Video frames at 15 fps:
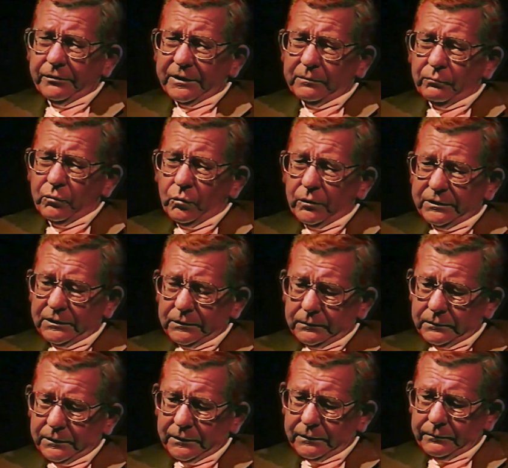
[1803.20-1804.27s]
very
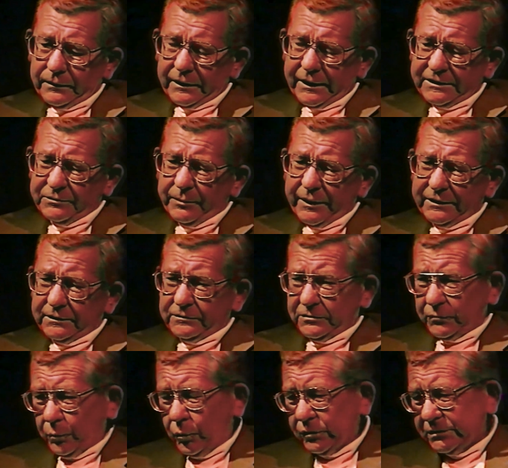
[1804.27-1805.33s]
important
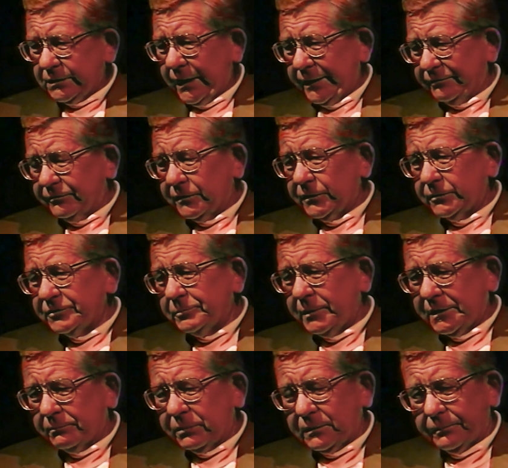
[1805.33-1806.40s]
aspect in sports life
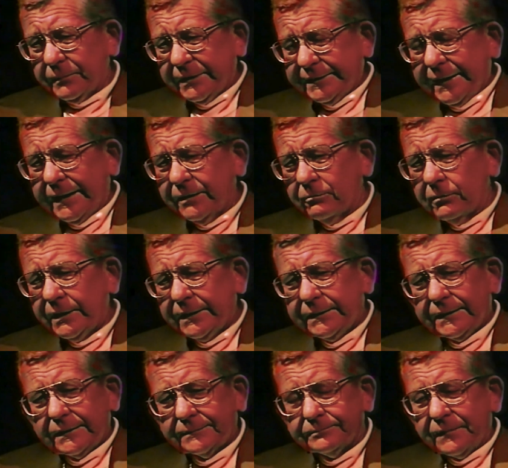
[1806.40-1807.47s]
for those people. But
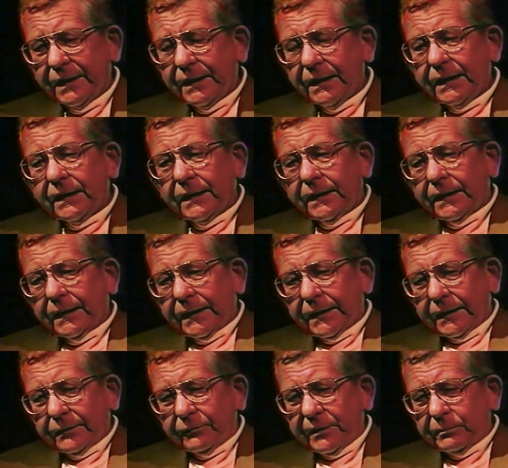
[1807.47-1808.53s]
anyway,
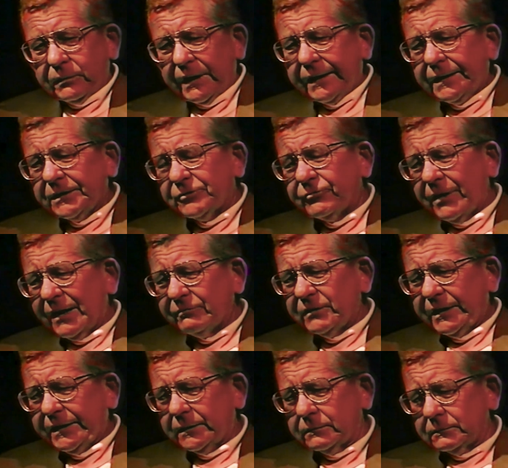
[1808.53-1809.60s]
we played a
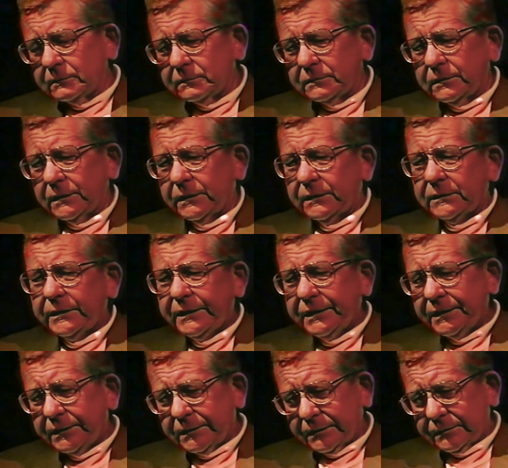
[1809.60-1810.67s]
traveling
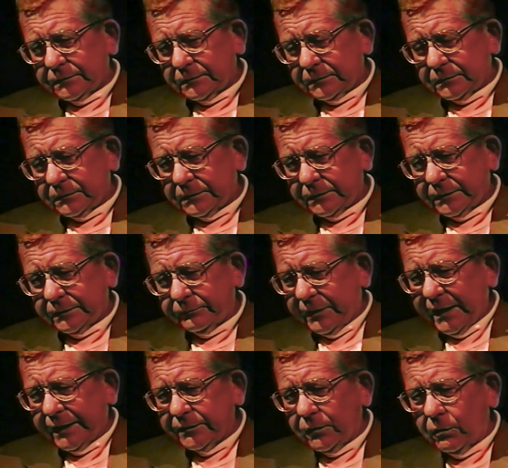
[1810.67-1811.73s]
league.
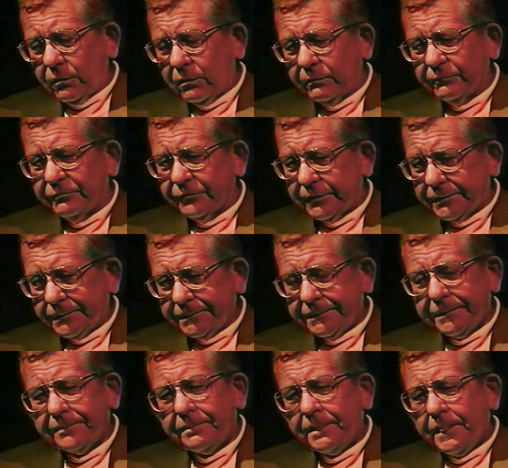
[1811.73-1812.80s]
We had no home
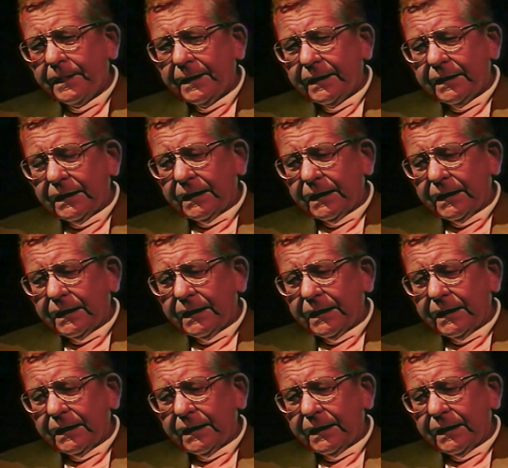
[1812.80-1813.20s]
field.